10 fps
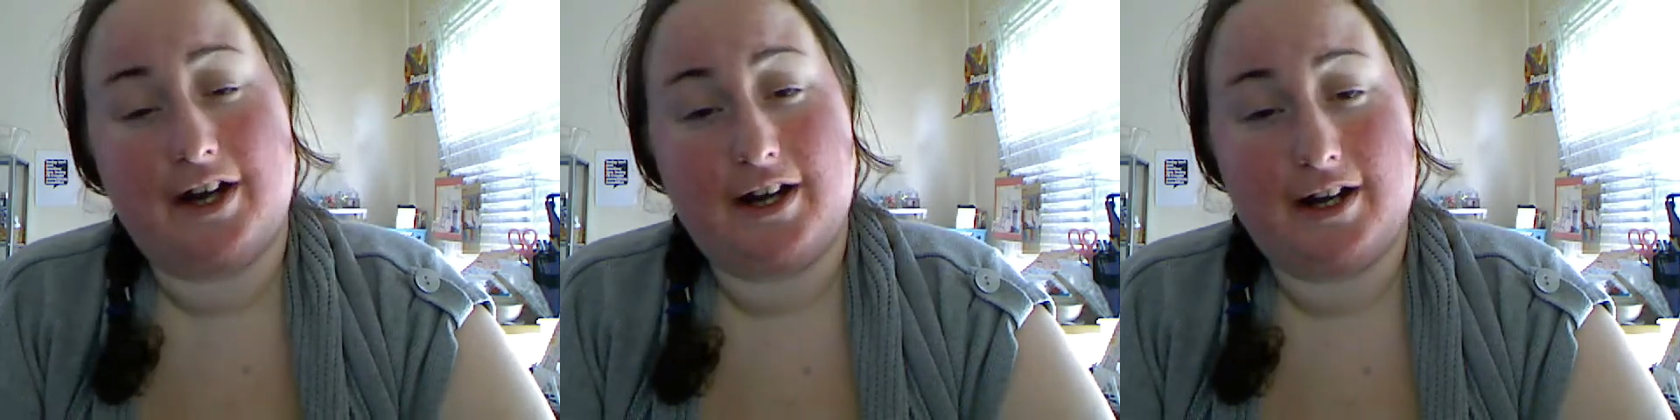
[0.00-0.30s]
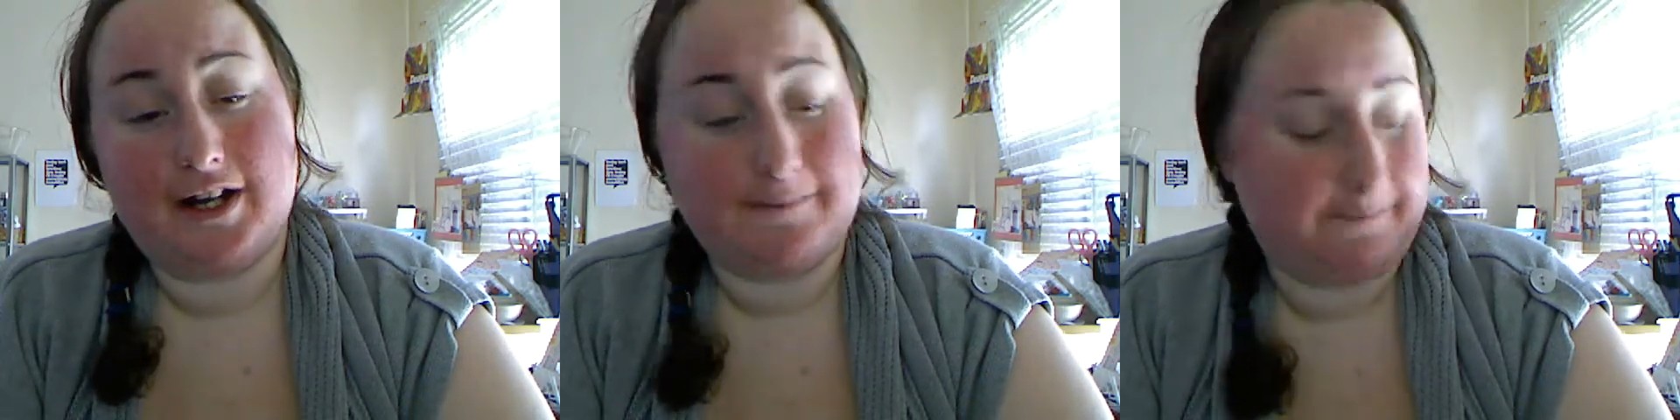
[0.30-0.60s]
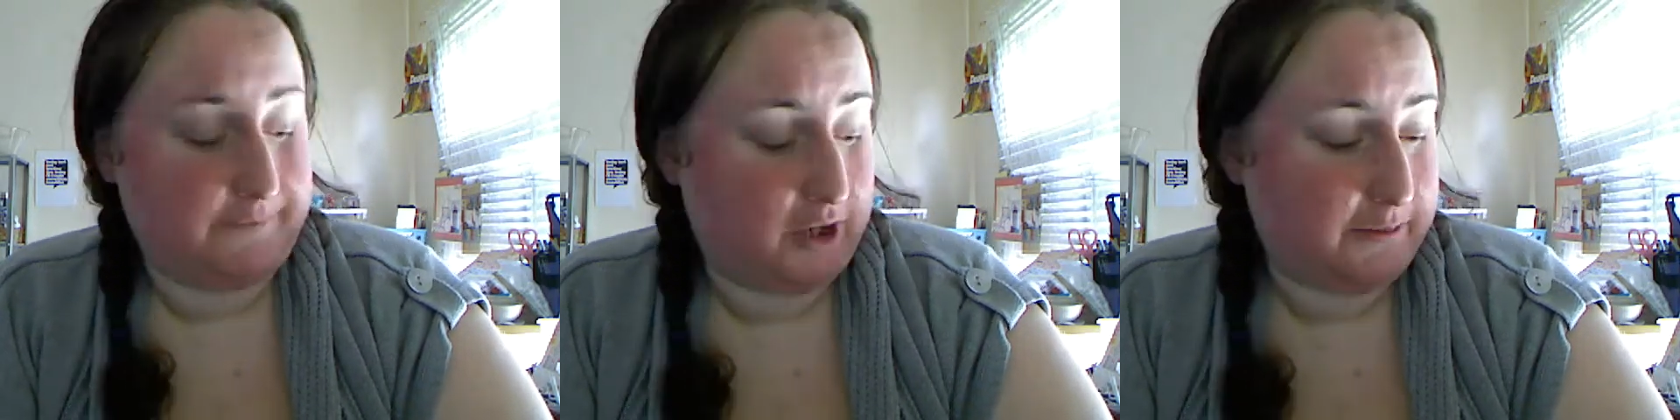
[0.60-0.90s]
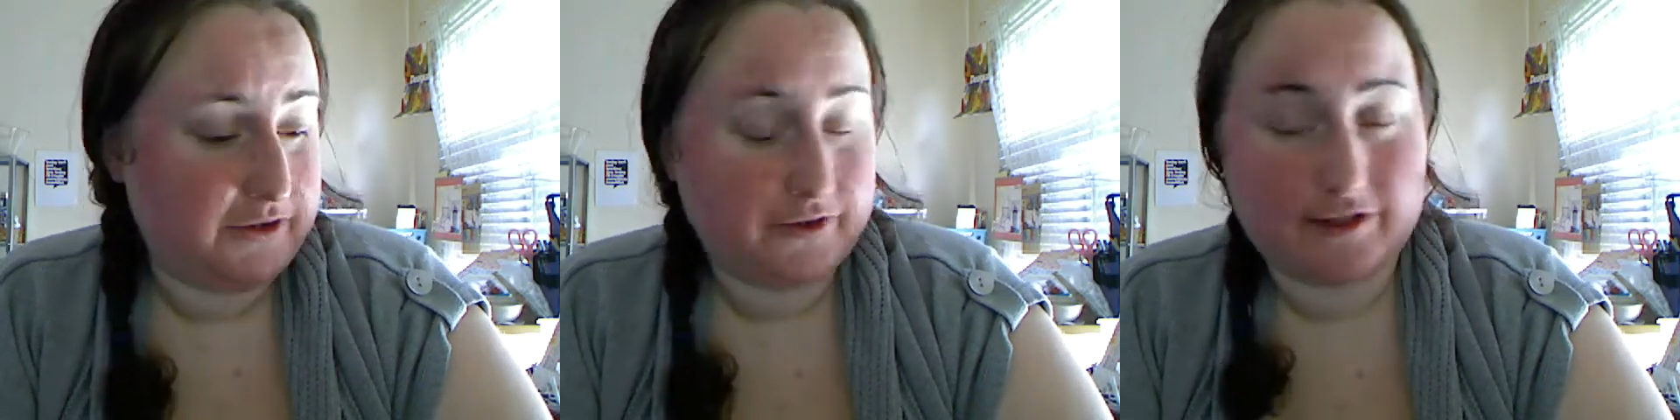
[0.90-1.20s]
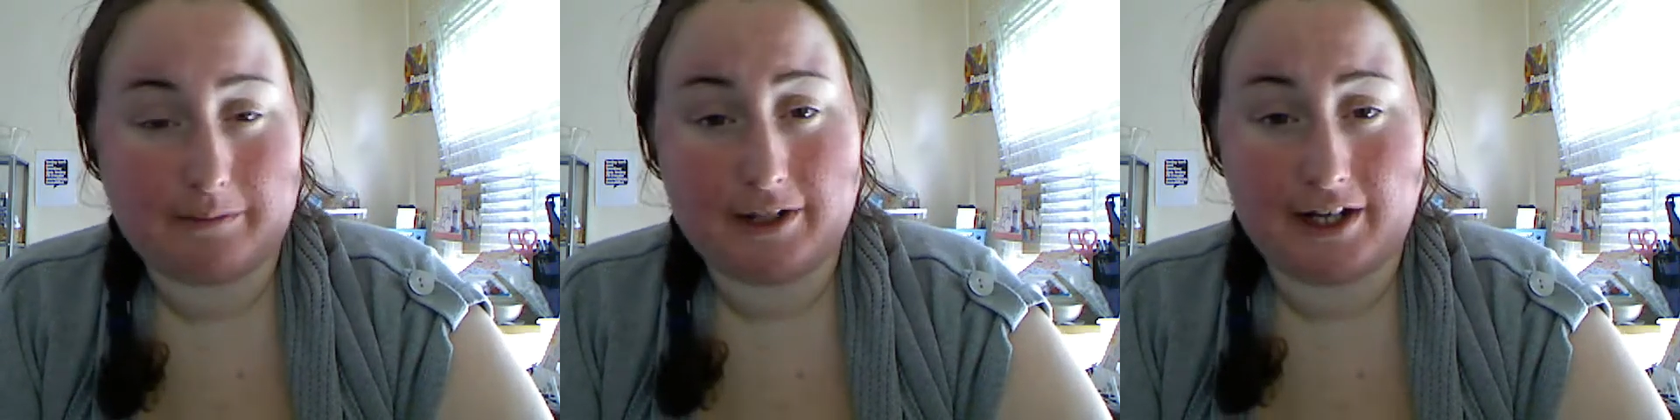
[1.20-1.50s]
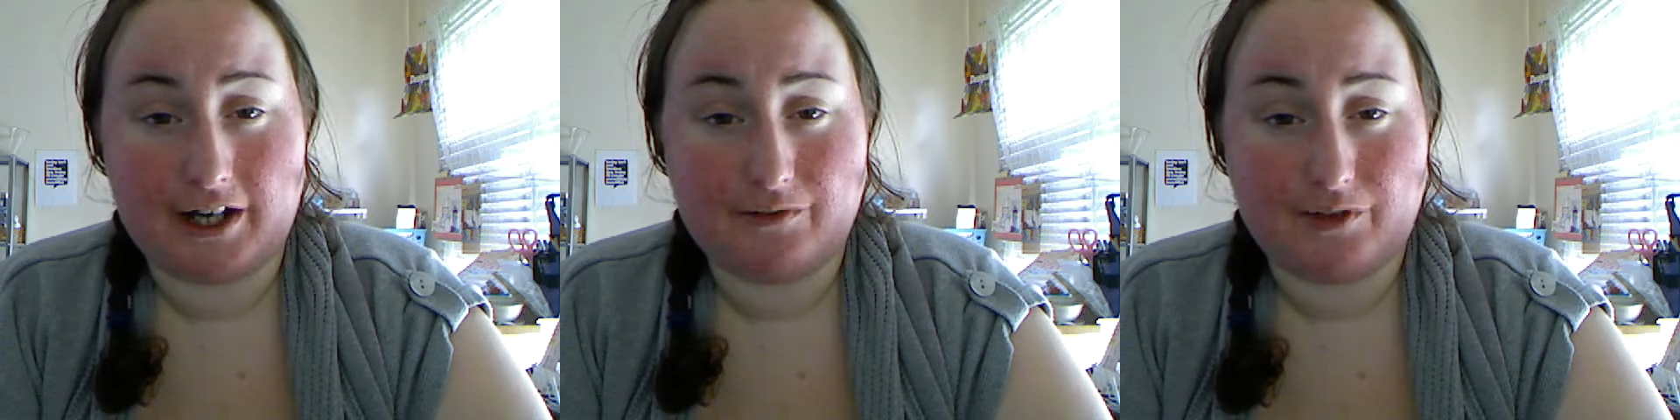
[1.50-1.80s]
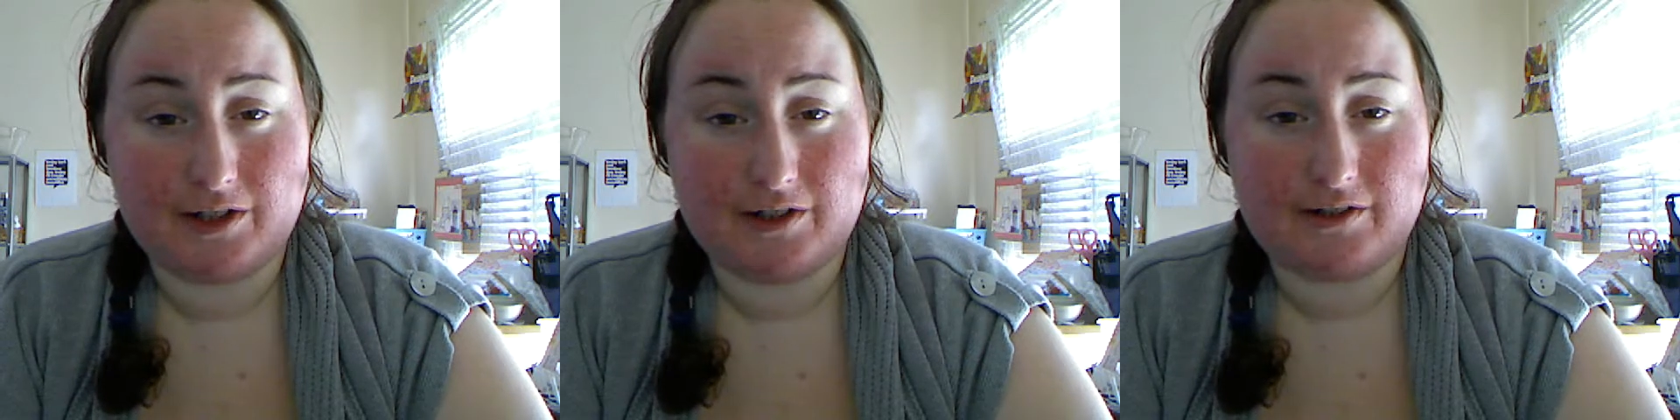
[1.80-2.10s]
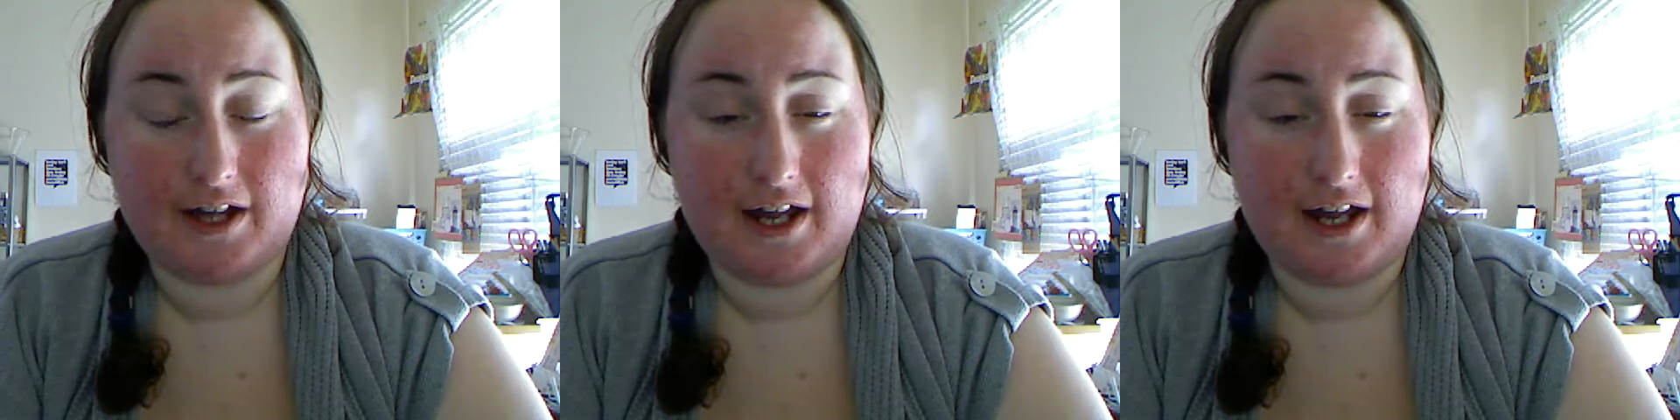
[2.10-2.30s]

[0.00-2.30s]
I hope you took something out of it.